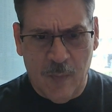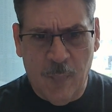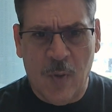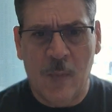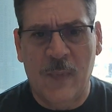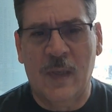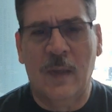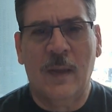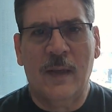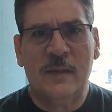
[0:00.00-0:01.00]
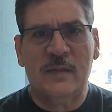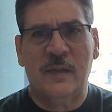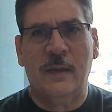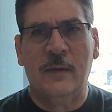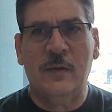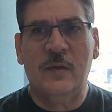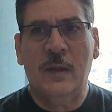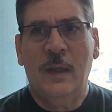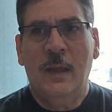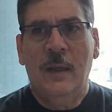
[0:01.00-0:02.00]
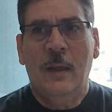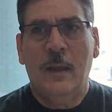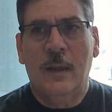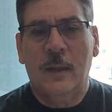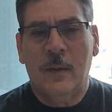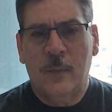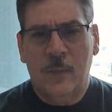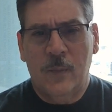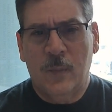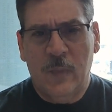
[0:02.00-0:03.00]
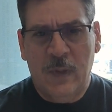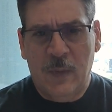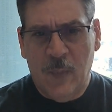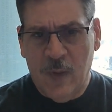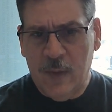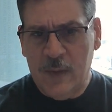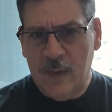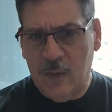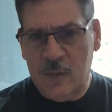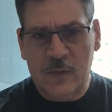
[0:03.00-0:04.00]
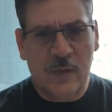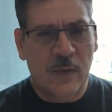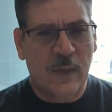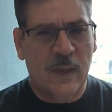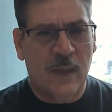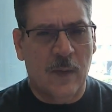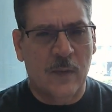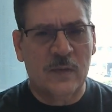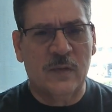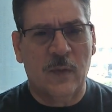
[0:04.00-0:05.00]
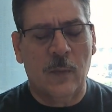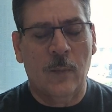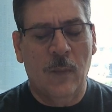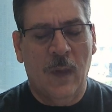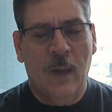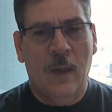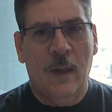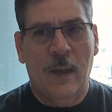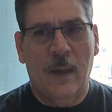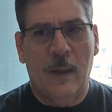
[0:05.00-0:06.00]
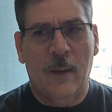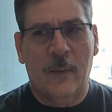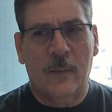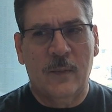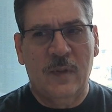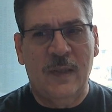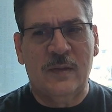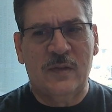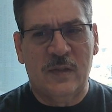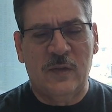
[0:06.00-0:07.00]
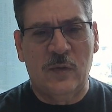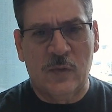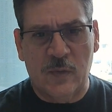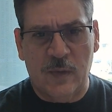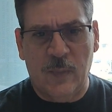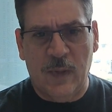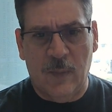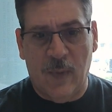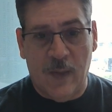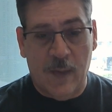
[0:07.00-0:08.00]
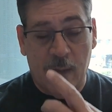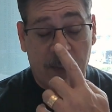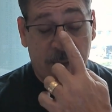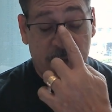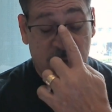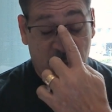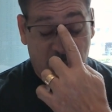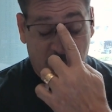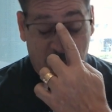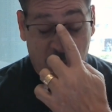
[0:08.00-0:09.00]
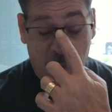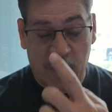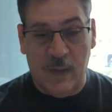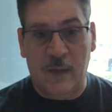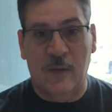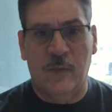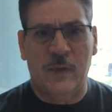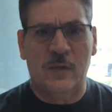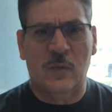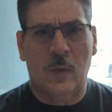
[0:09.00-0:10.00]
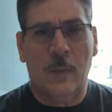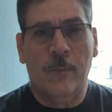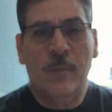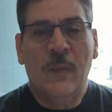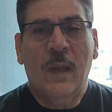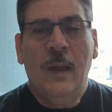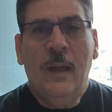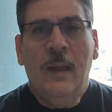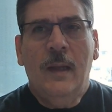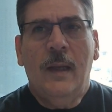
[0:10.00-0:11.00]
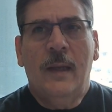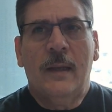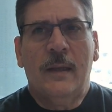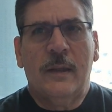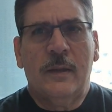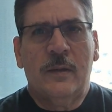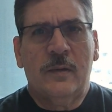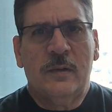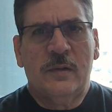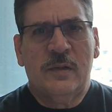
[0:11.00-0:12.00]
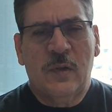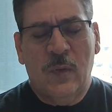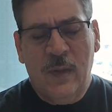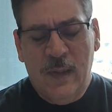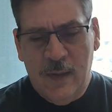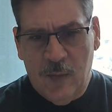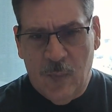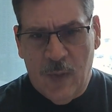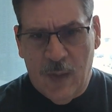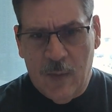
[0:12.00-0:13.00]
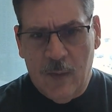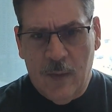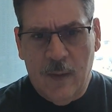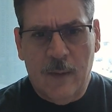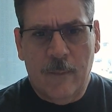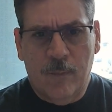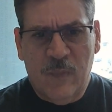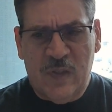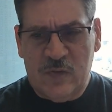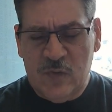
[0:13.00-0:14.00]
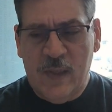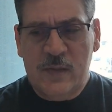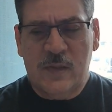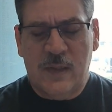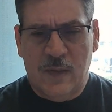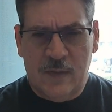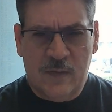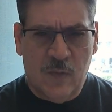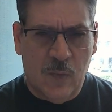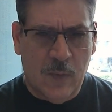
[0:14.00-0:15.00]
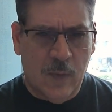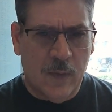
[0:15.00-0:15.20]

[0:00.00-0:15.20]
compartmentalize things um, in American culture, and it also uh, tends to usually be about us or, or the individual. And so thinking about um, this tragedy that's going